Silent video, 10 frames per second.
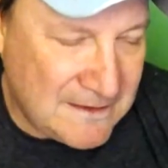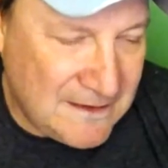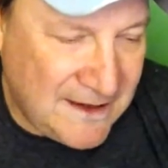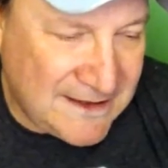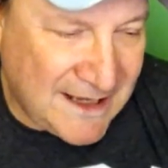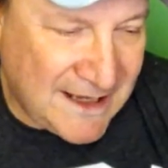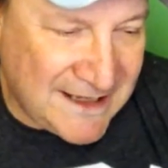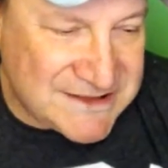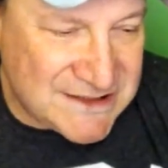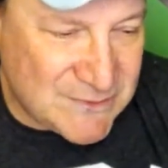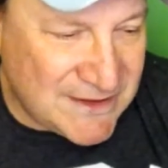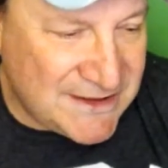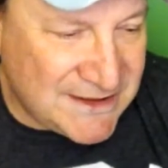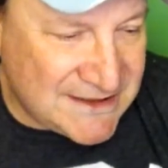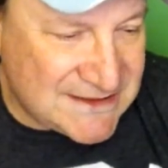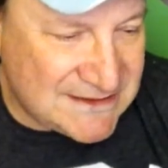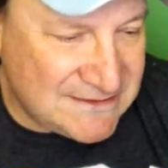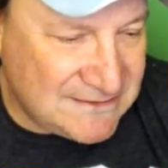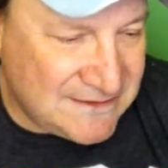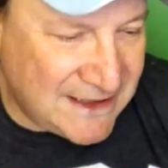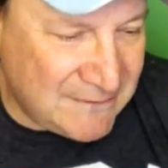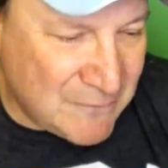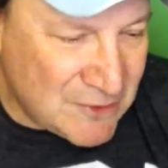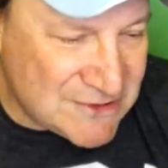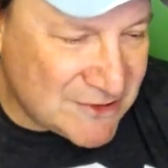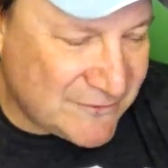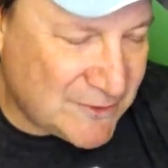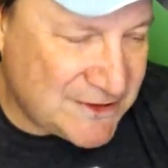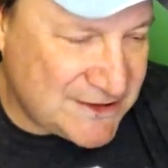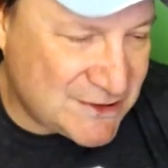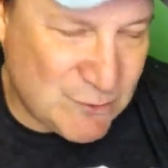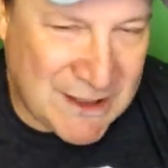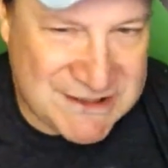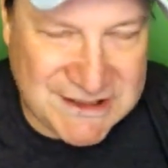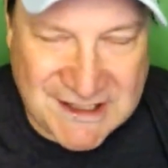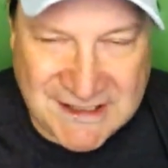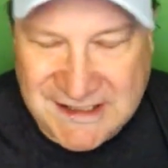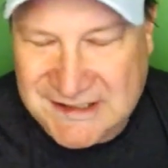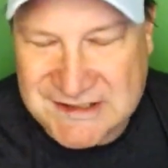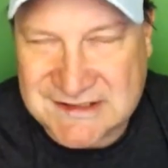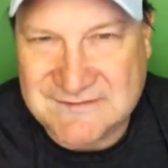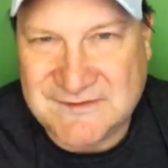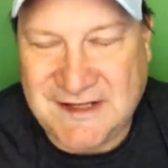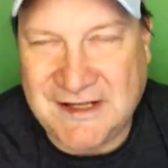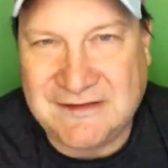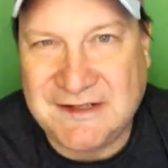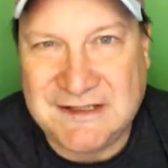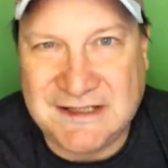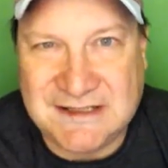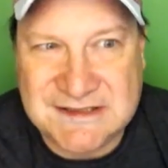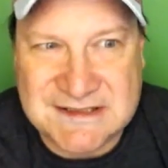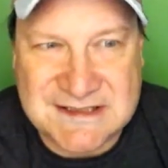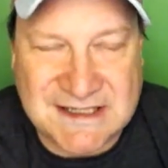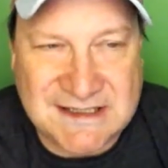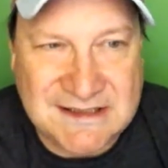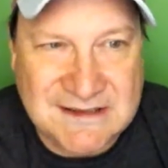And I actually, it's one of the nights that I most look forward to just watching hockey, just for the hell of it. Like, just like